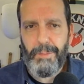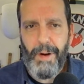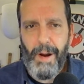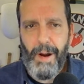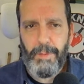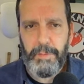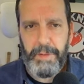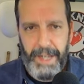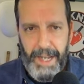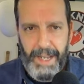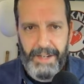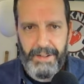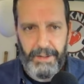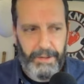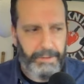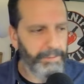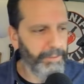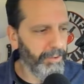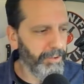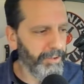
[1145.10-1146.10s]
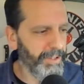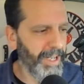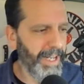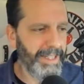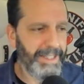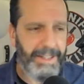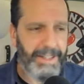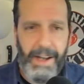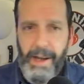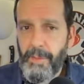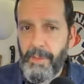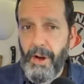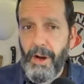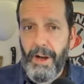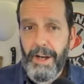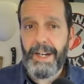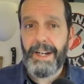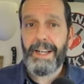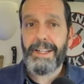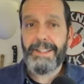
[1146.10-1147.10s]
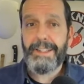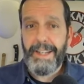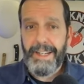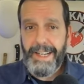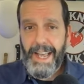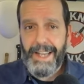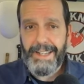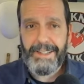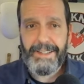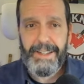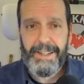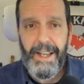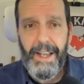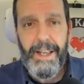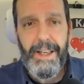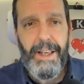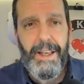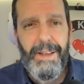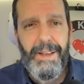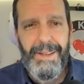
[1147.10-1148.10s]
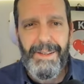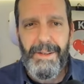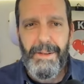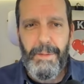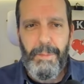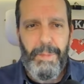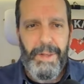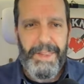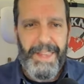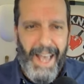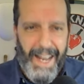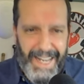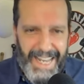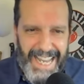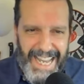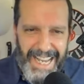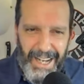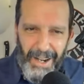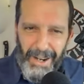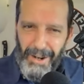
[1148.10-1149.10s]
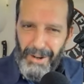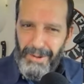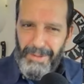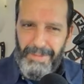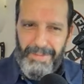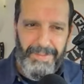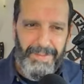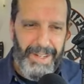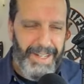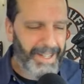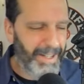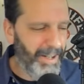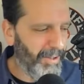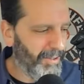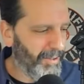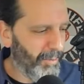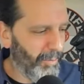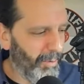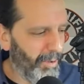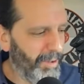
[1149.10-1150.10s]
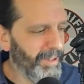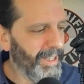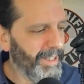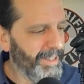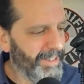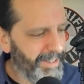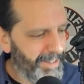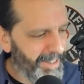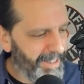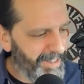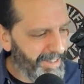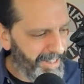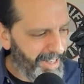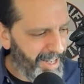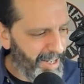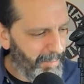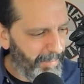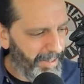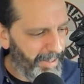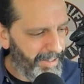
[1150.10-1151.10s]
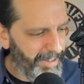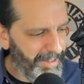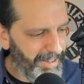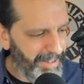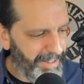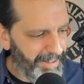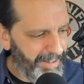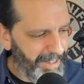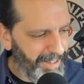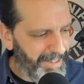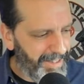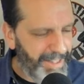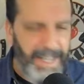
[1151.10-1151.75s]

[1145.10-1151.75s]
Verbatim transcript: probably handle a full size tomahawk. And I said, yes, but that ego, you know, so let's, let's keep it, let's